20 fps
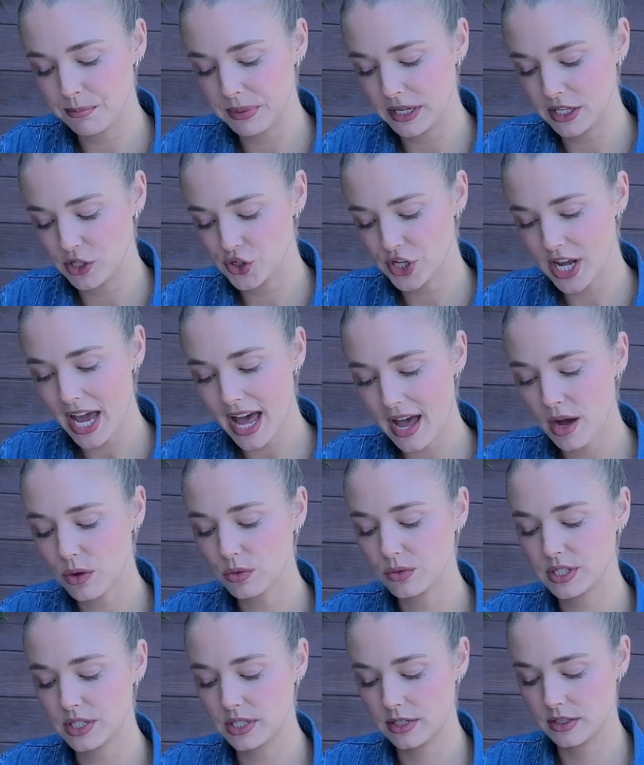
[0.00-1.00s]
pinched
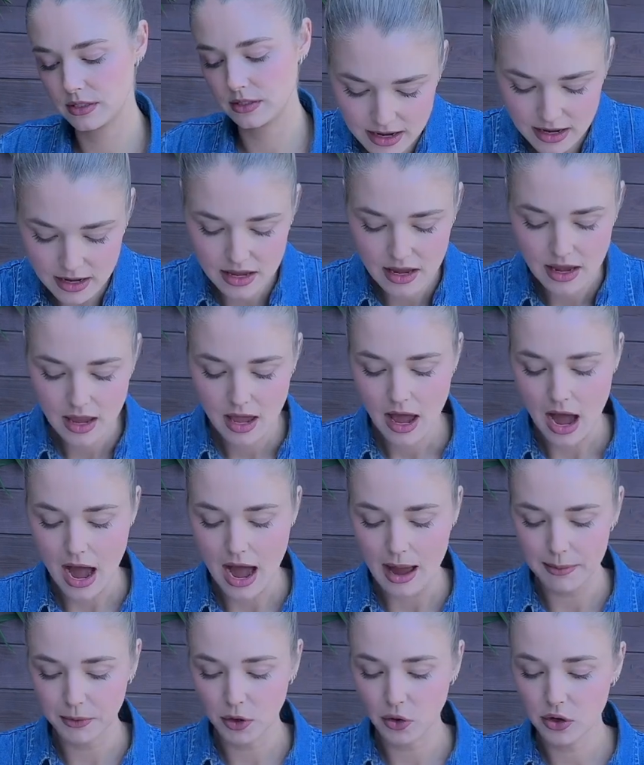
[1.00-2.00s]
out.
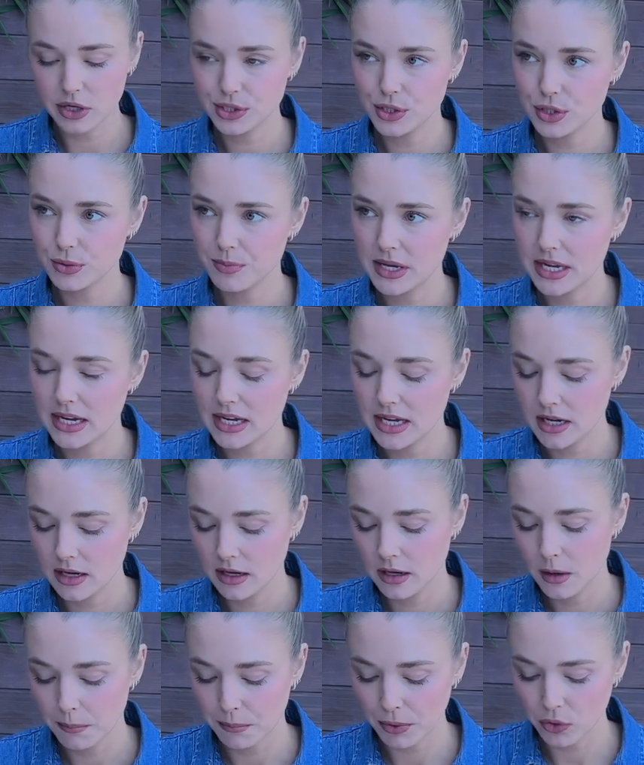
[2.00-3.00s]
I'm going to be
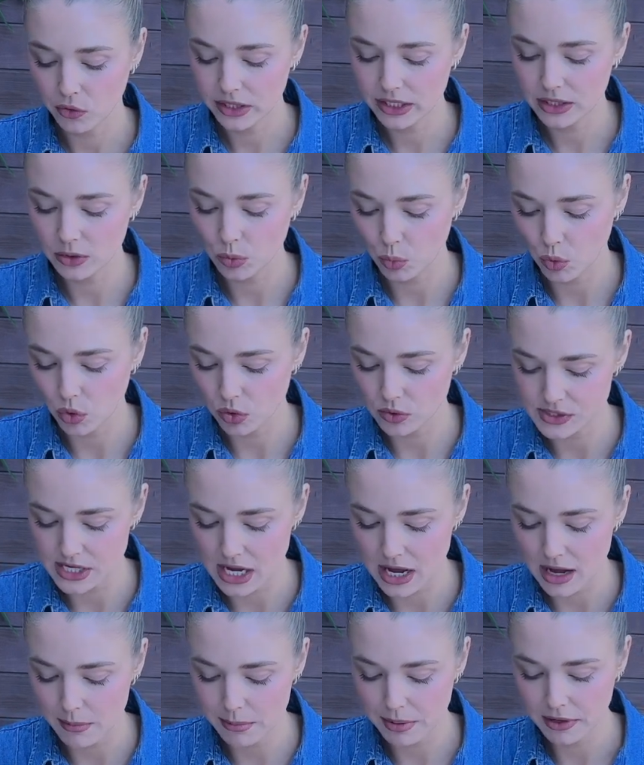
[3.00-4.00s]
pulling the walls
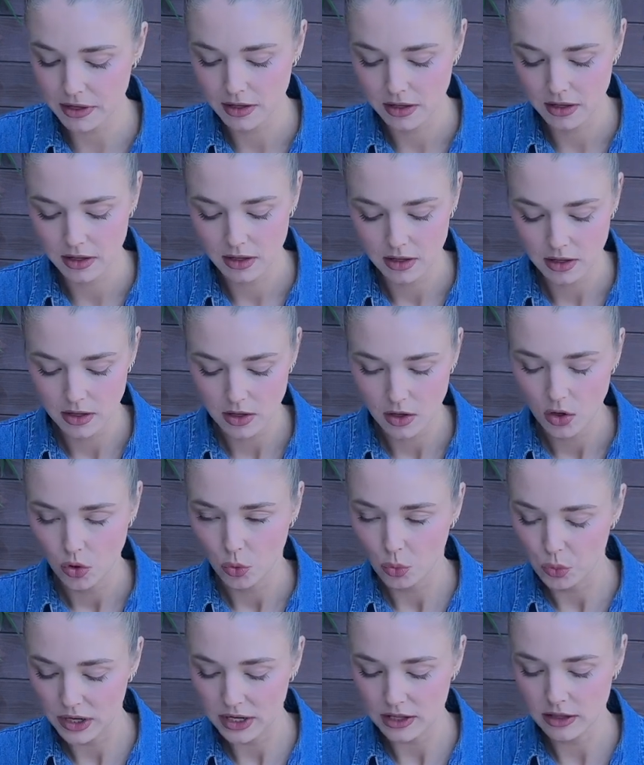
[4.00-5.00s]
up
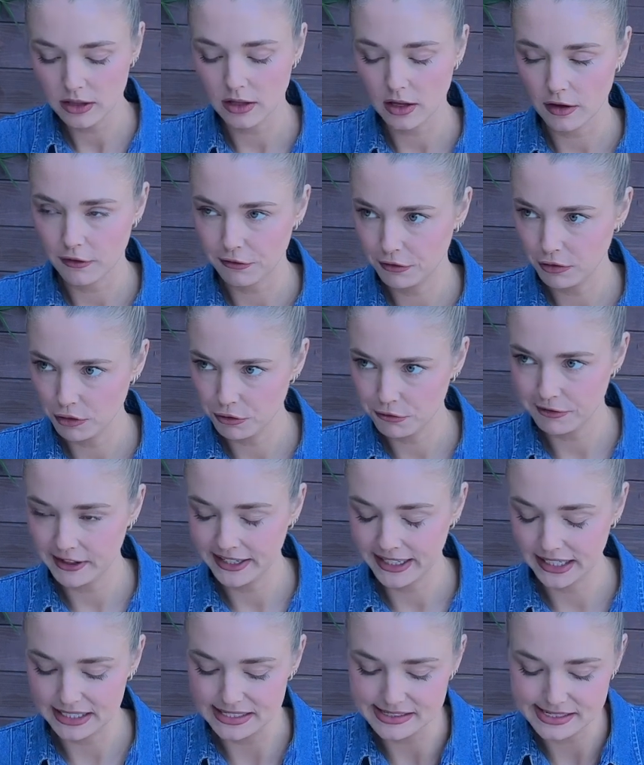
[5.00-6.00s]
with a few
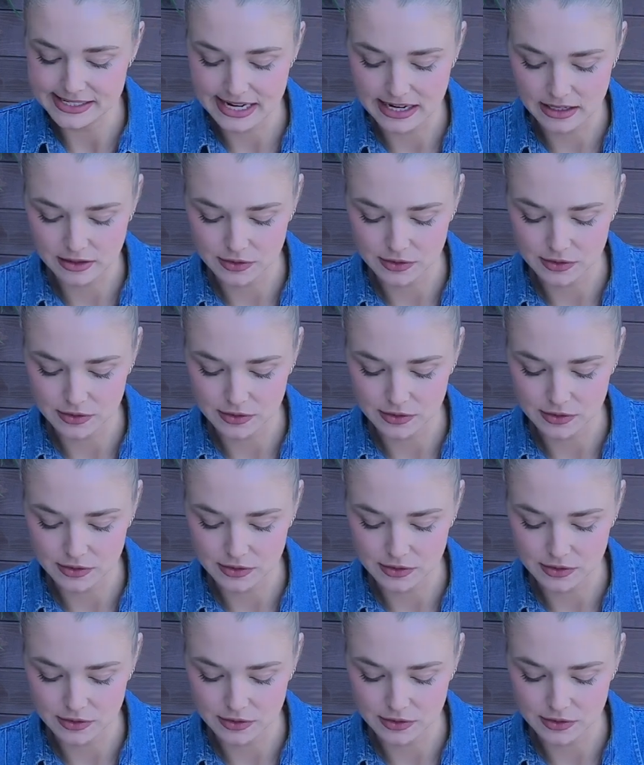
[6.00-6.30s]
fingers now.